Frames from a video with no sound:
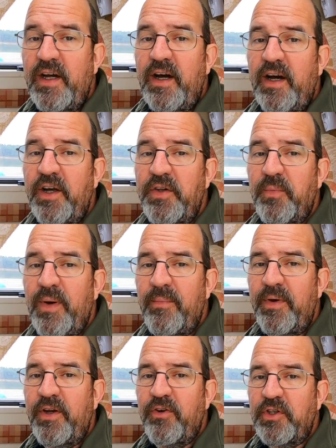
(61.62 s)
card
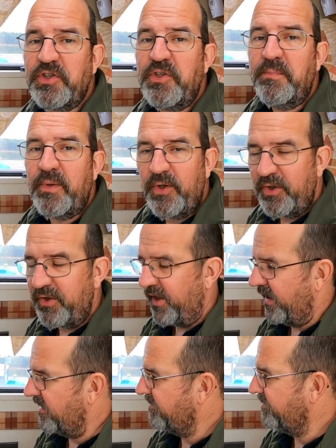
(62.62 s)
when we cross the
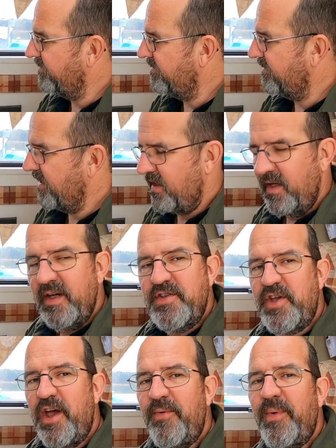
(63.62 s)
border.
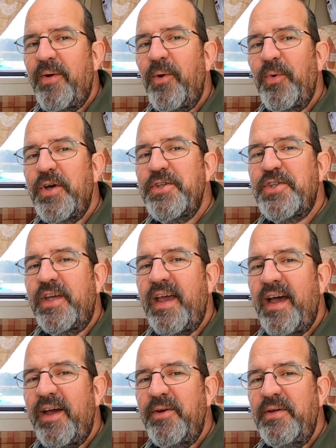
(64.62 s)
So we're all good to
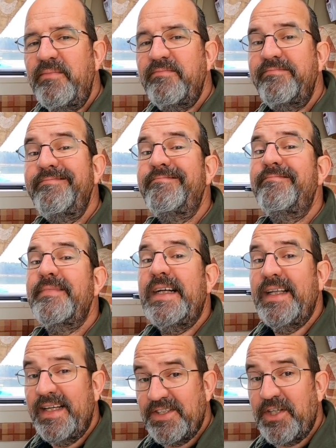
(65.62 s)
go.
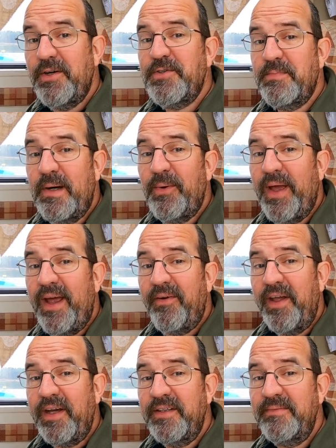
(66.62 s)
Let's go to
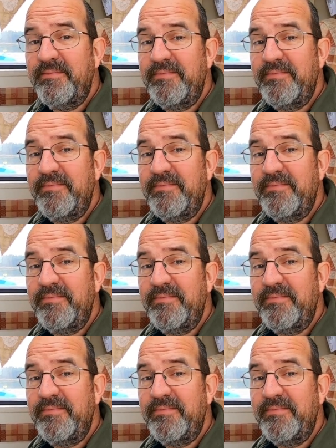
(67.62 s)
Bulgaria.